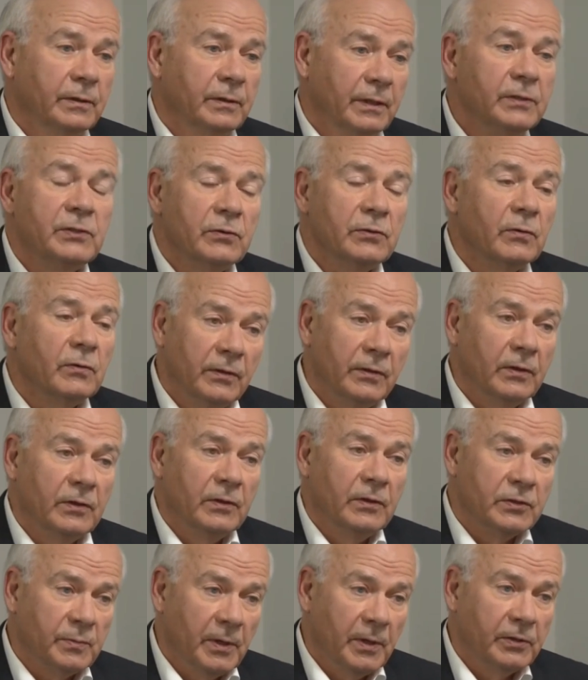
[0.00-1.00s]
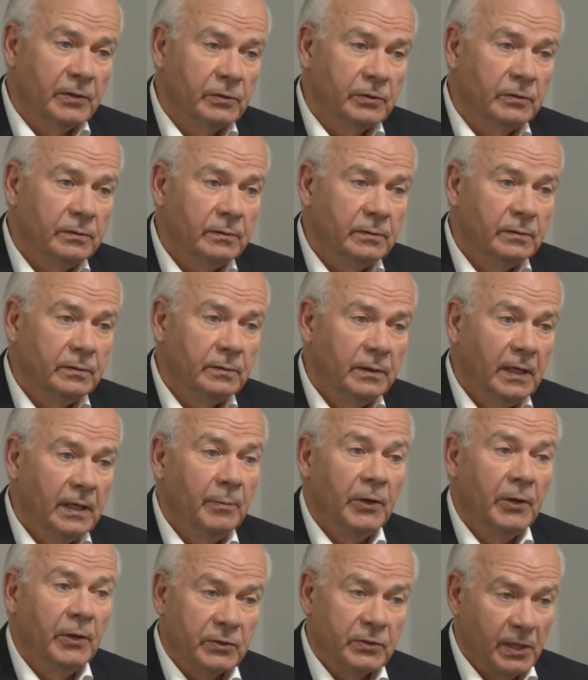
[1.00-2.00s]
Is there anything special
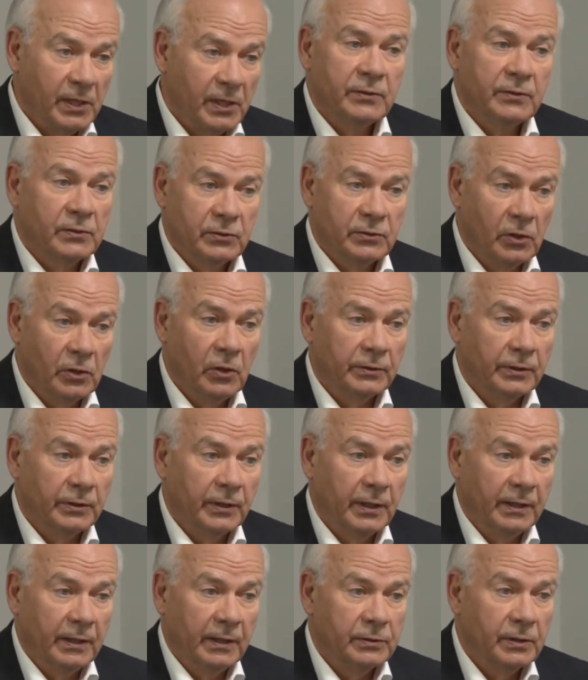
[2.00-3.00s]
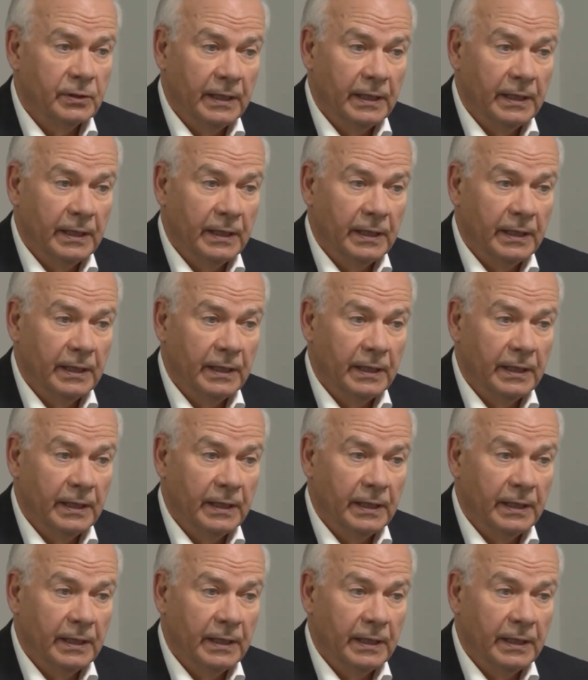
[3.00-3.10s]
about a sex assault case?